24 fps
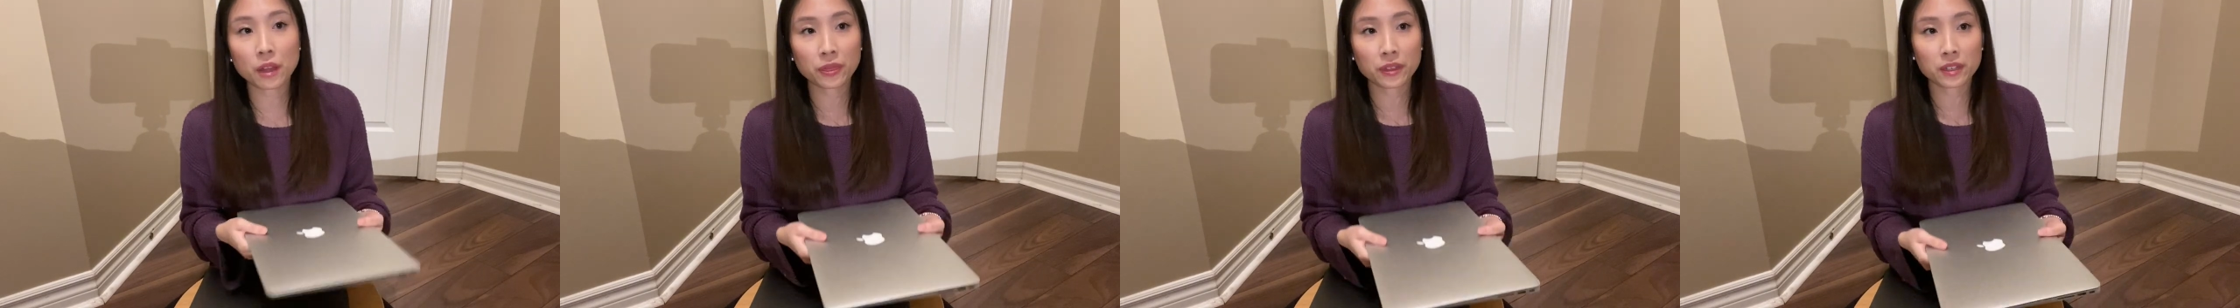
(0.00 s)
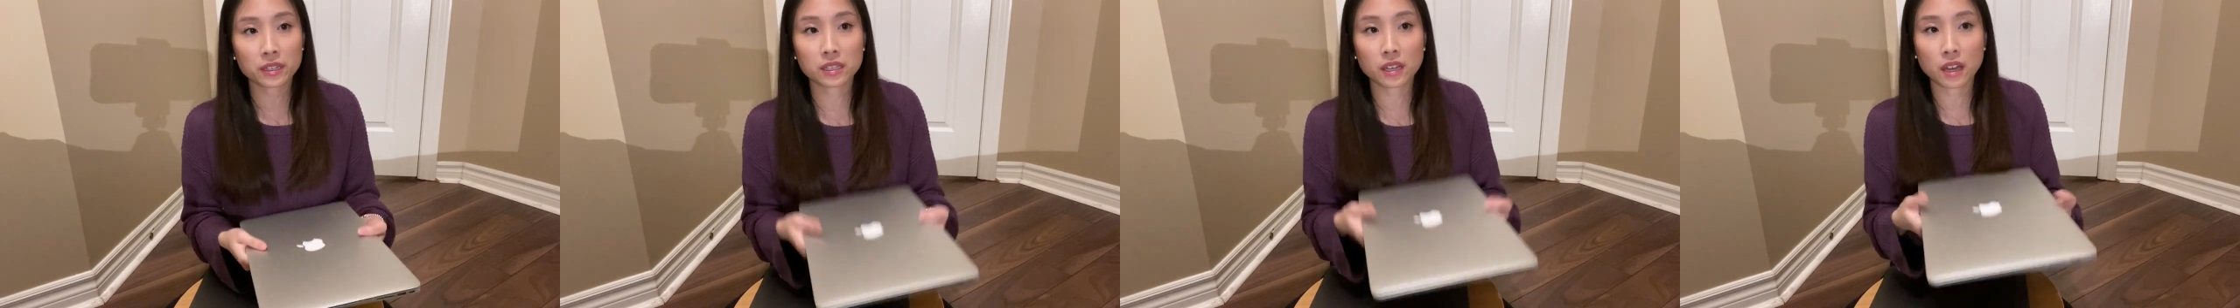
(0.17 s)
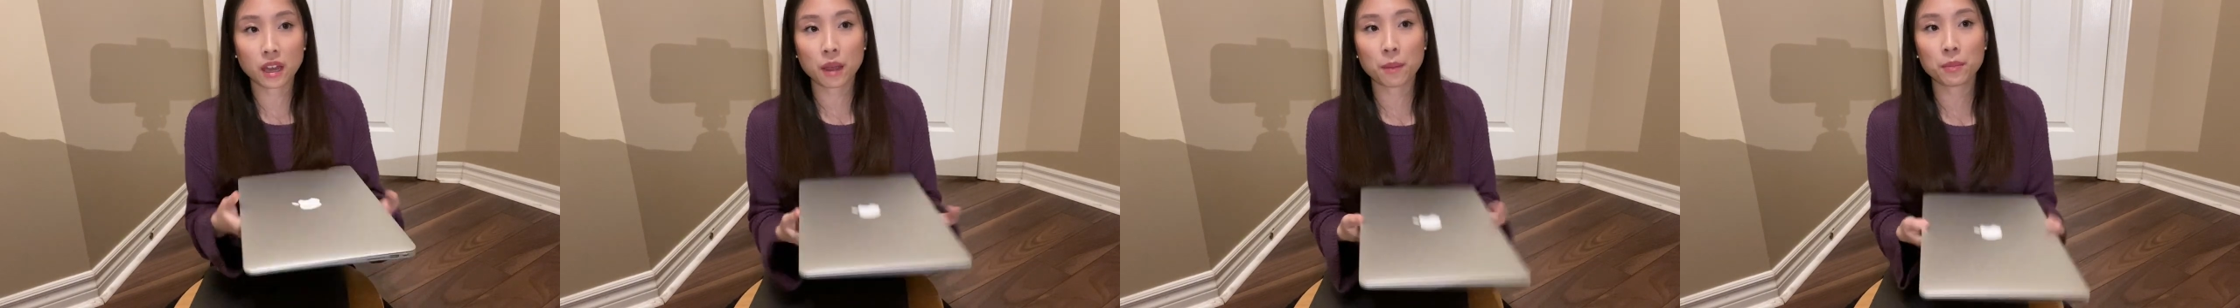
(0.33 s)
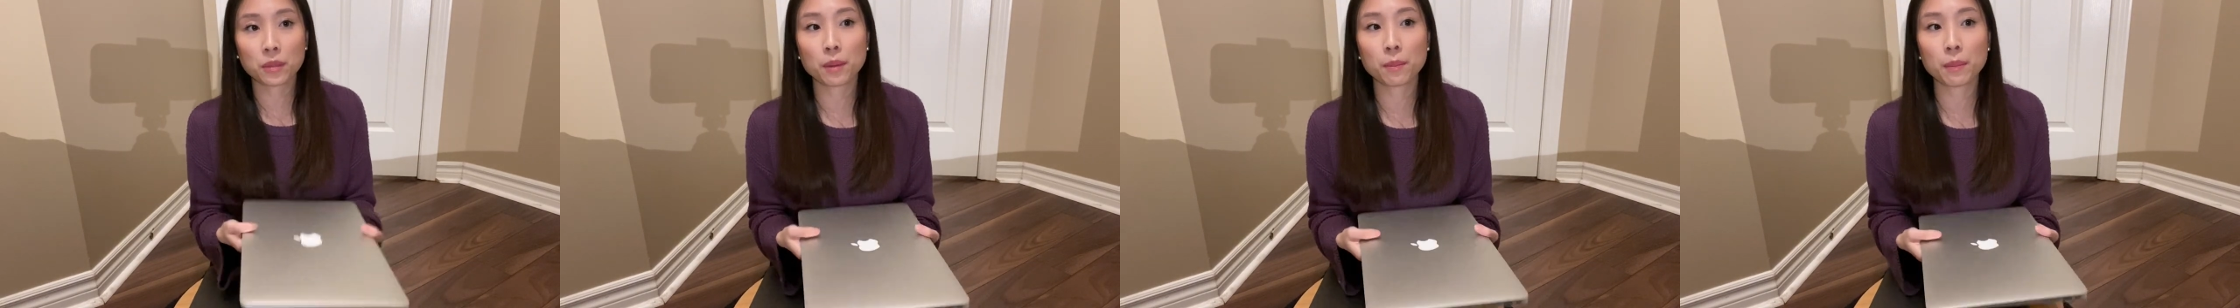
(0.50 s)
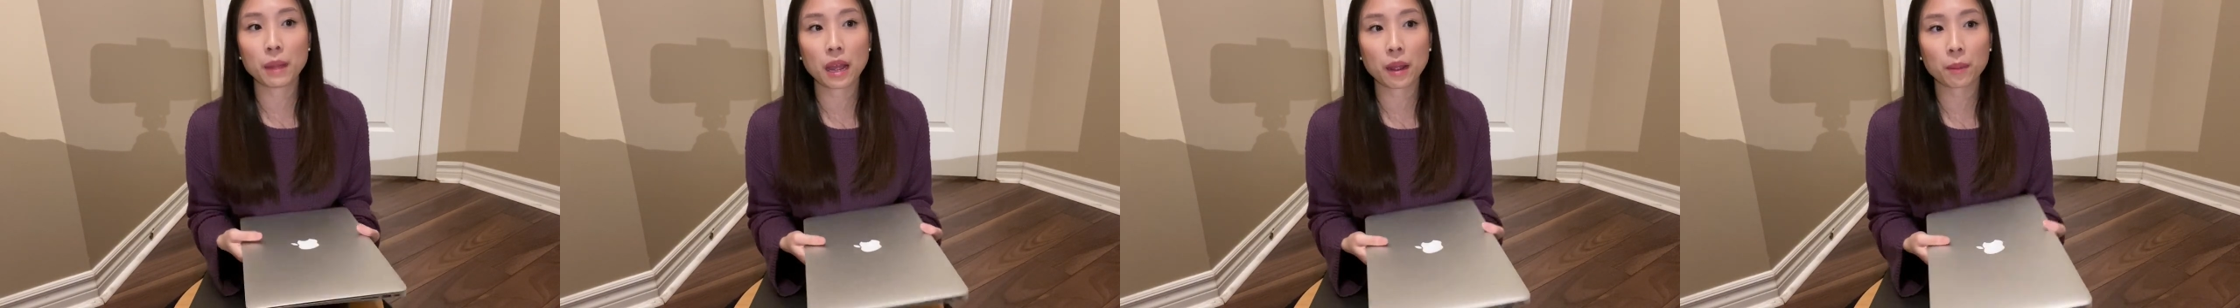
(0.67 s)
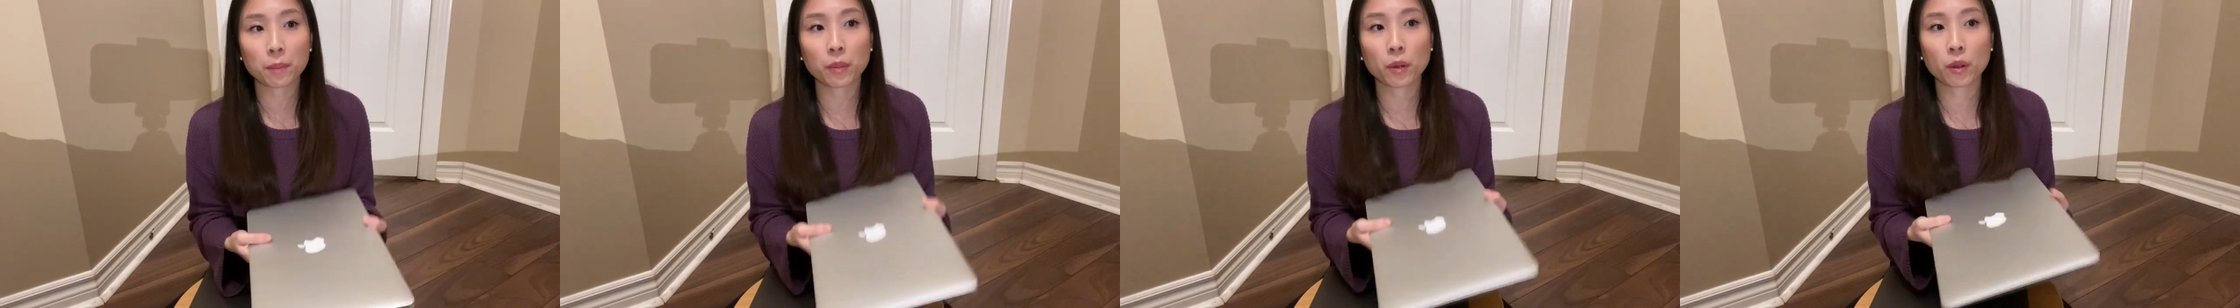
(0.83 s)
the time the
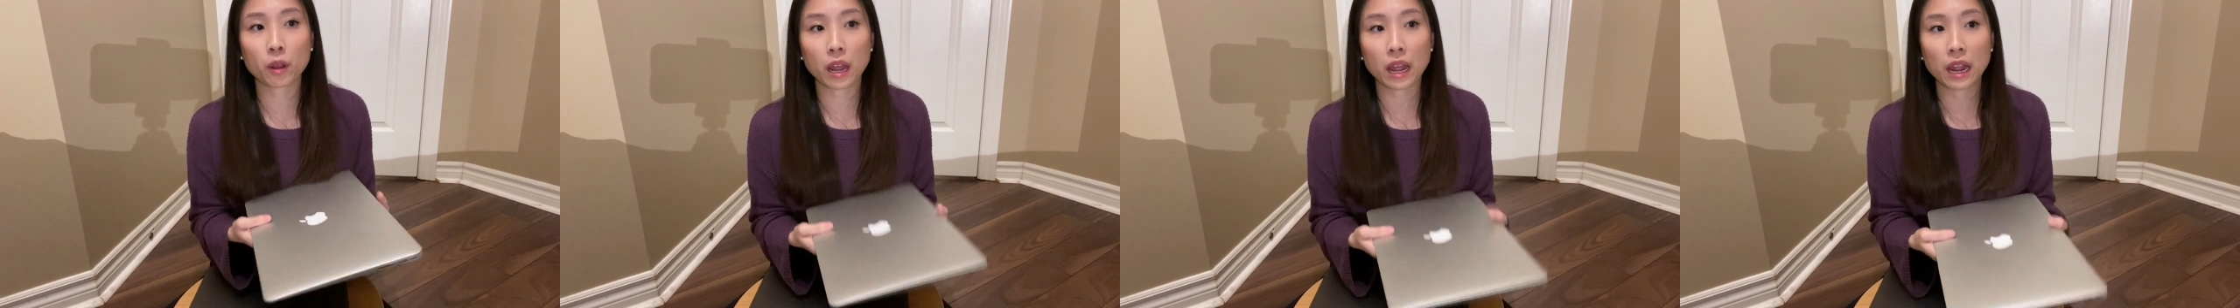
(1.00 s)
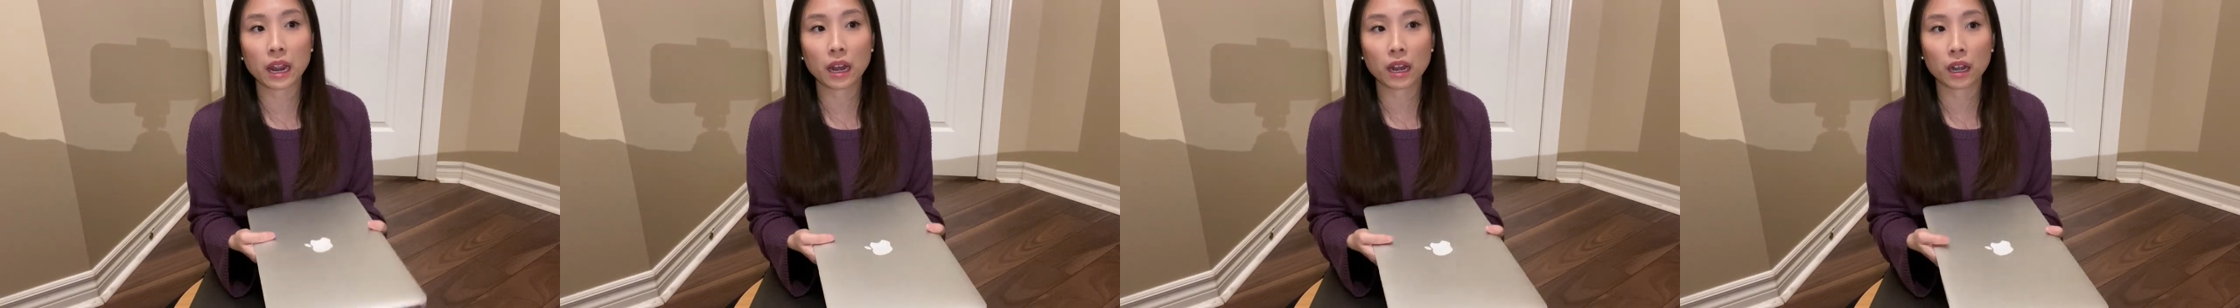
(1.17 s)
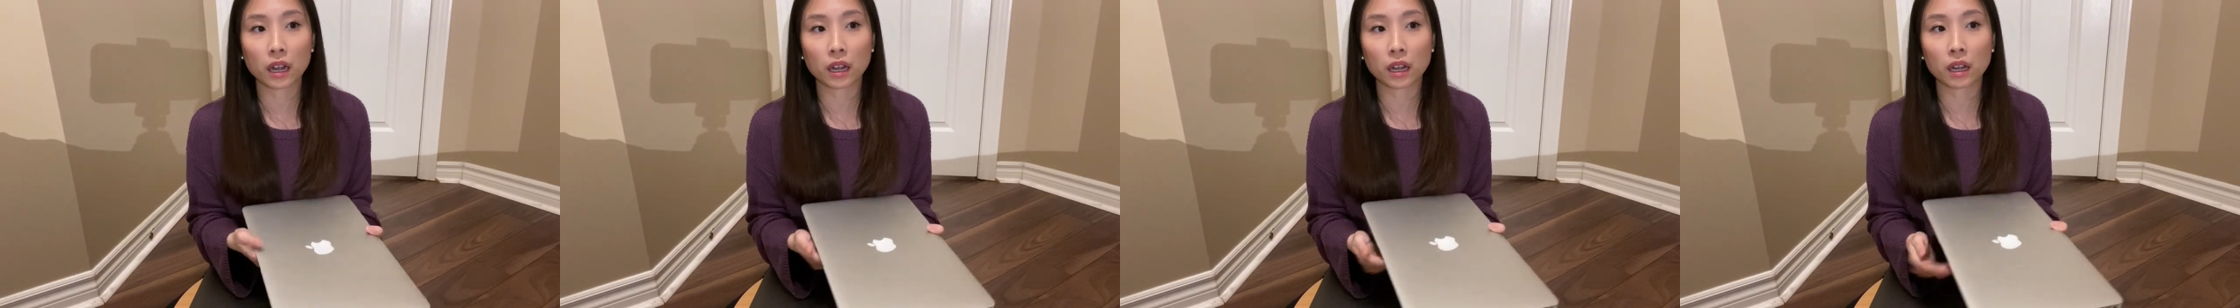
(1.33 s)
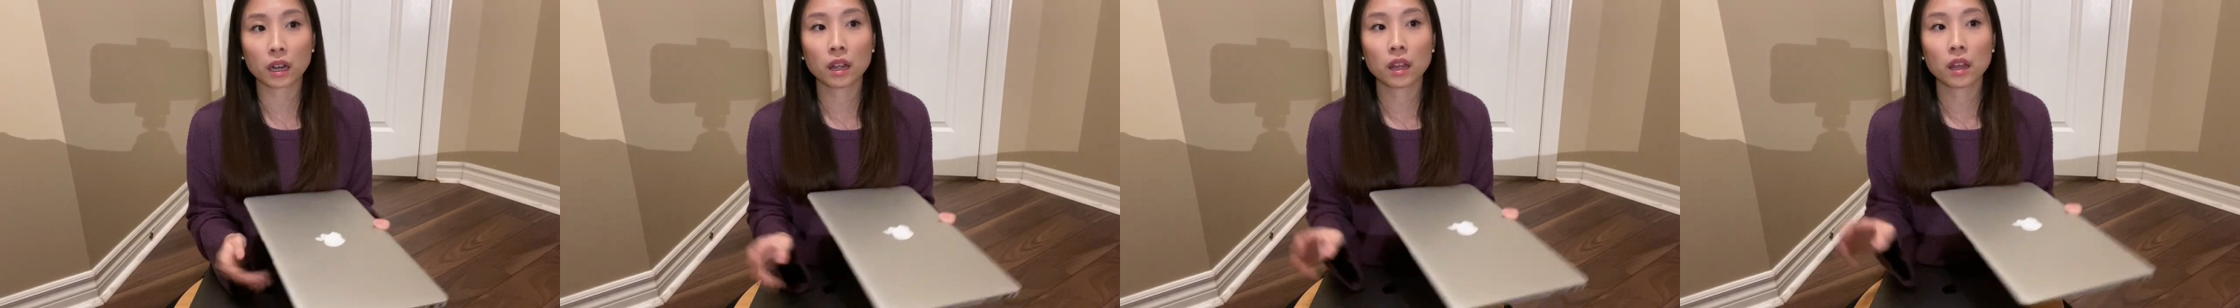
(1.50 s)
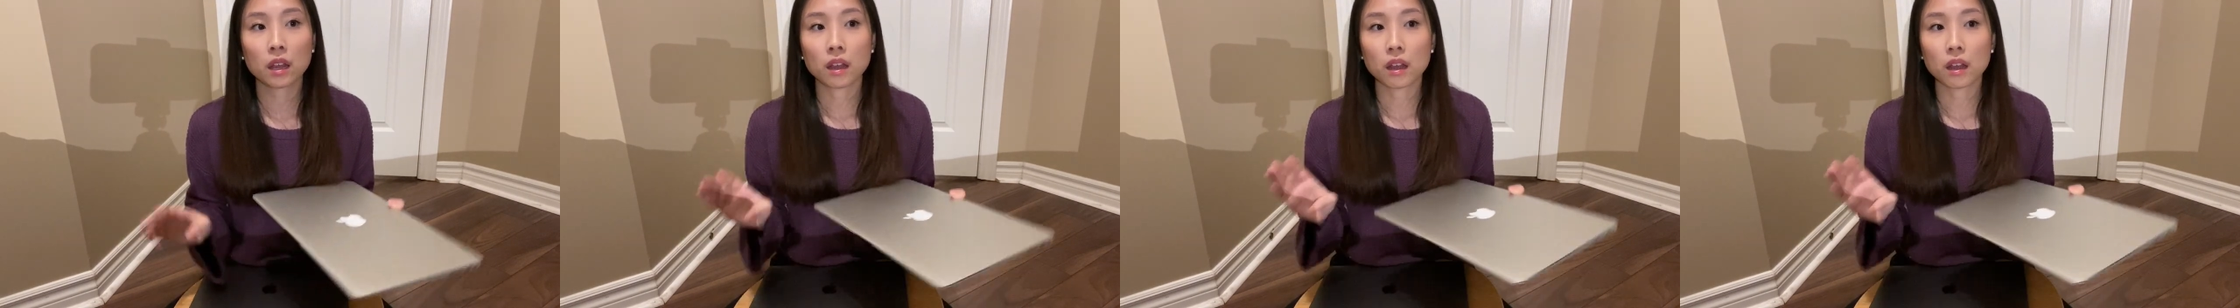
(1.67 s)
MacBook Air,